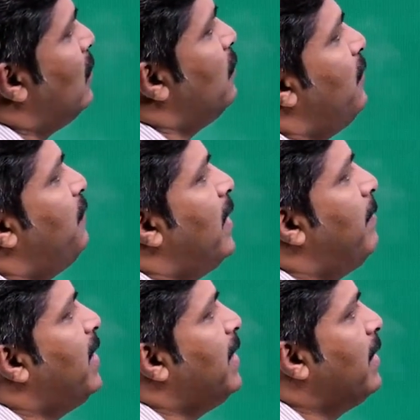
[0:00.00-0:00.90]
of a
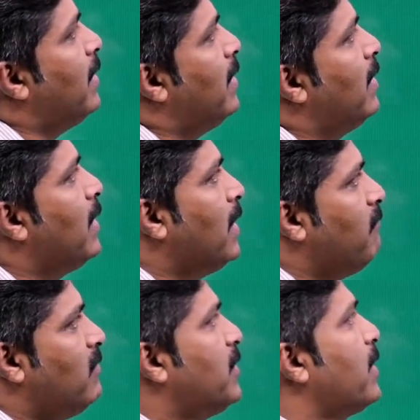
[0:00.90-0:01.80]
family,
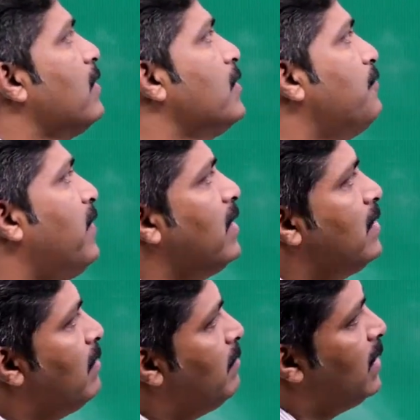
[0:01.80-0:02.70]
which includes
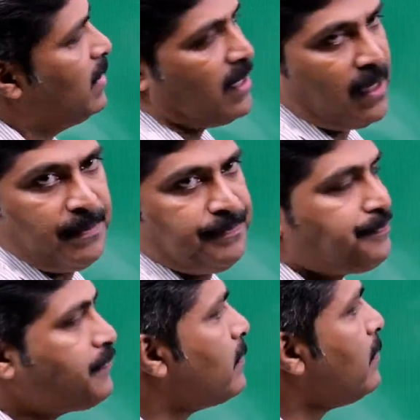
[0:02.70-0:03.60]
father, mother,
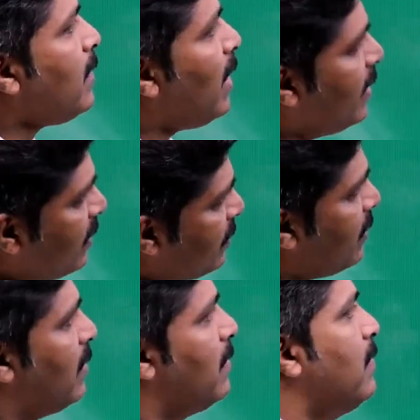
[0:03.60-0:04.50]
and a
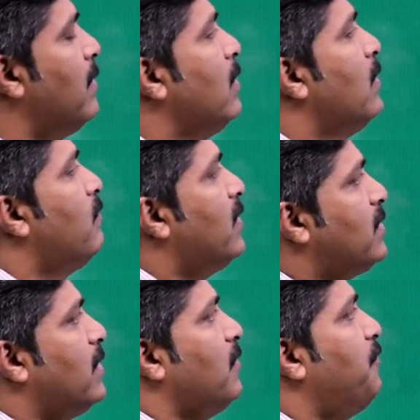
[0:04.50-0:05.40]
son, was
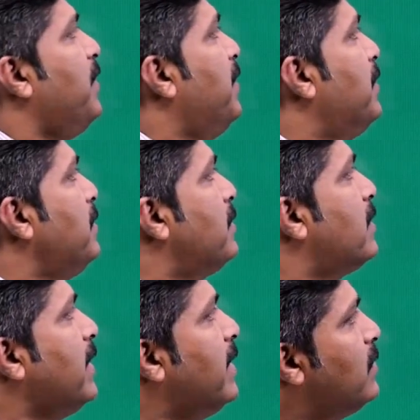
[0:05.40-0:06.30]
35 years.
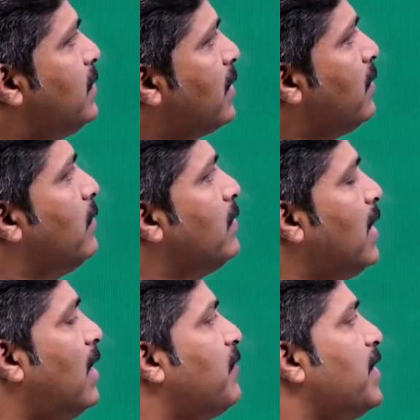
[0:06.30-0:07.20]
3 years ago,
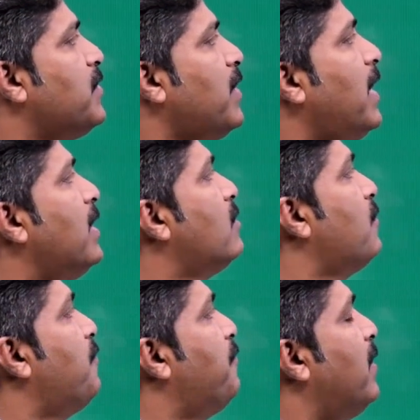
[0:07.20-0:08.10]
the average age
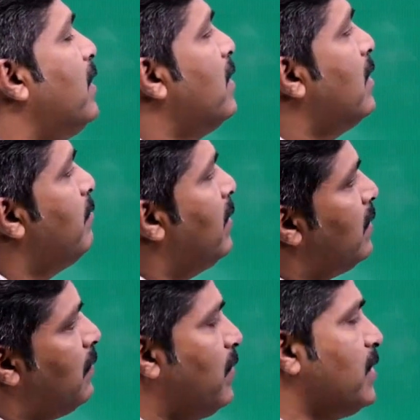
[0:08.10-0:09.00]
of the father and
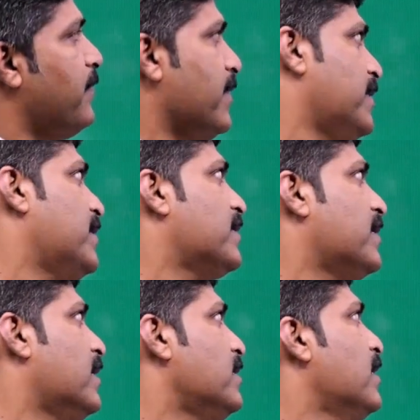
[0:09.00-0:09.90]
mother was 46
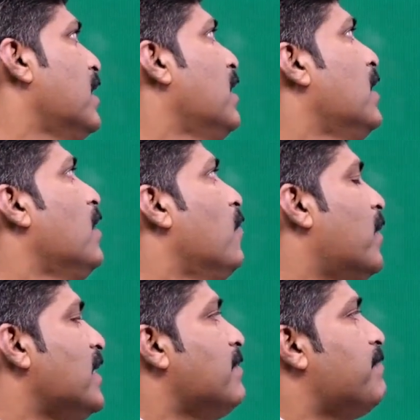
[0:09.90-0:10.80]
years.
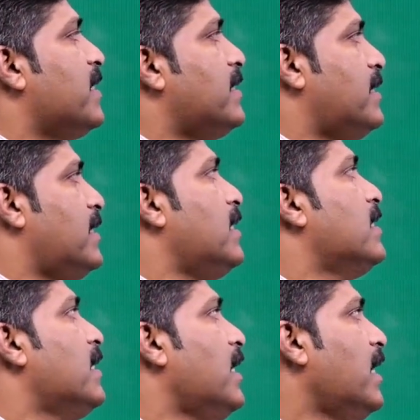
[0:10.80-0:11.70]
What is the
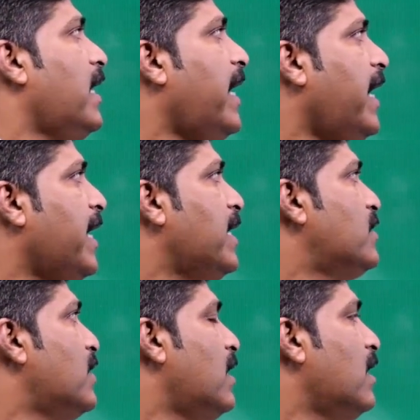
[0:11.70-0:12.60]
present
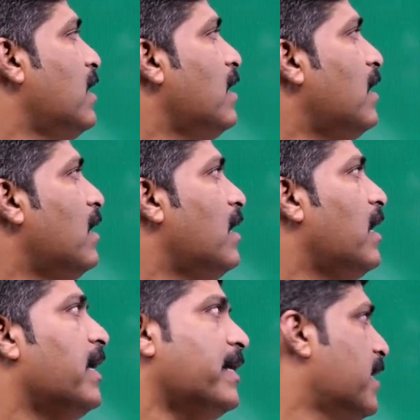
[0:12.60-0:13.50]
age
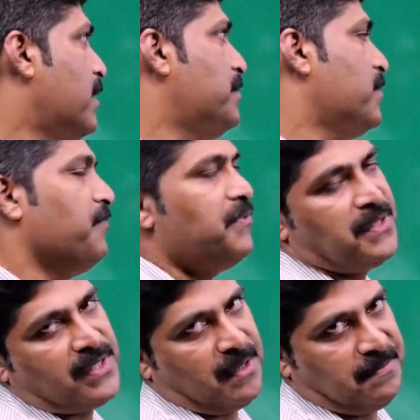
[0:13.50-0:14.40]
in years of the
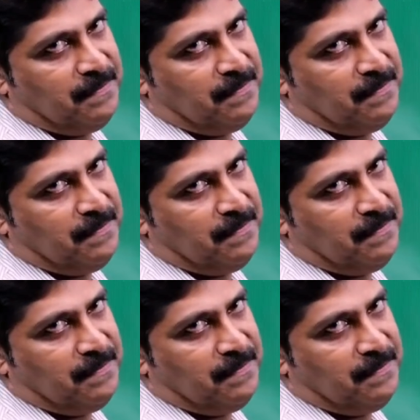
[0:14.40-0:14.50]
son?